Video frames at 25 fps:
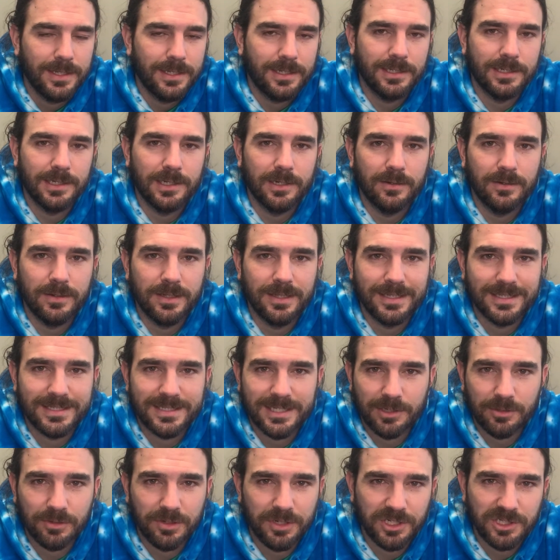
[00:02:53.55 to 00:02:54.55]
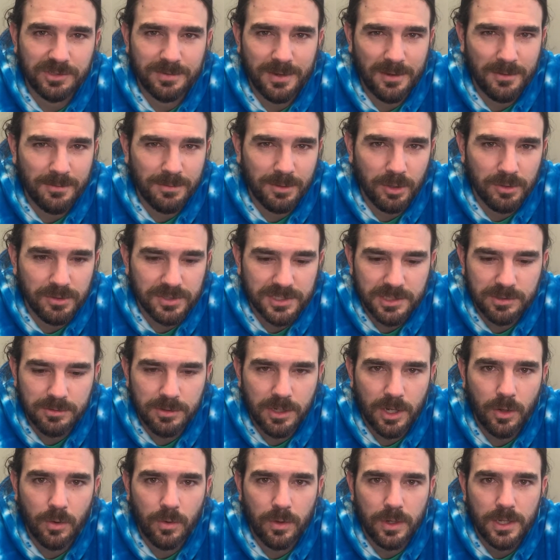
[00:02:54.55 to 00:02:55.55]
in the single digits, maybe below
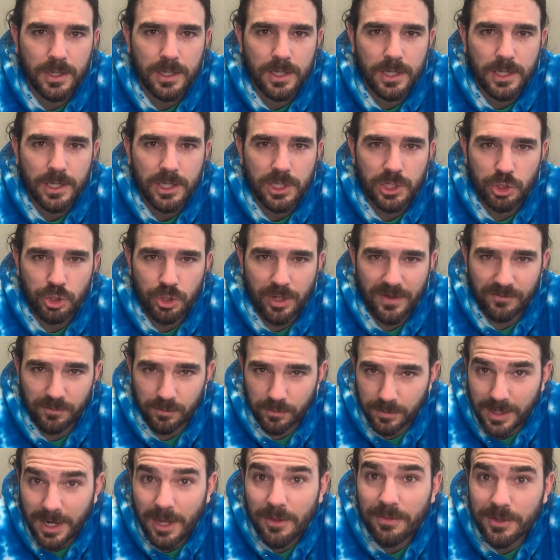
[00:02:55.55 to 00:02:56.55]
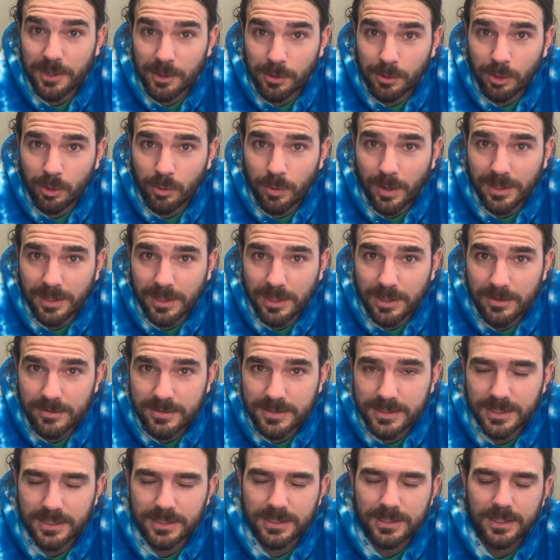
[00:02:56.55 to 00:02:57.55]
zero, and you have to run out there real quick to
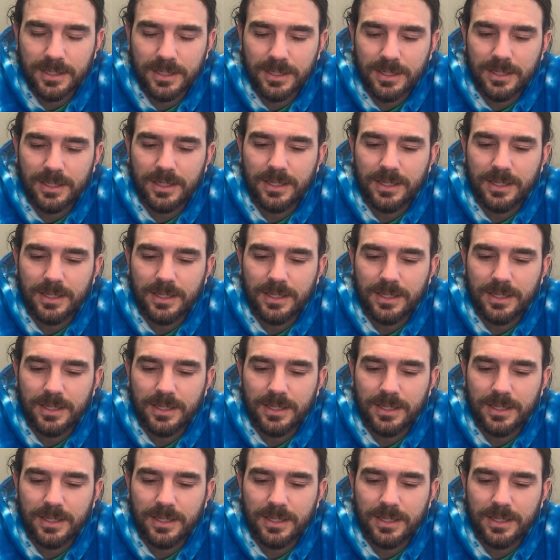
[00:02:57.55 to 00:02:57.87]
use it.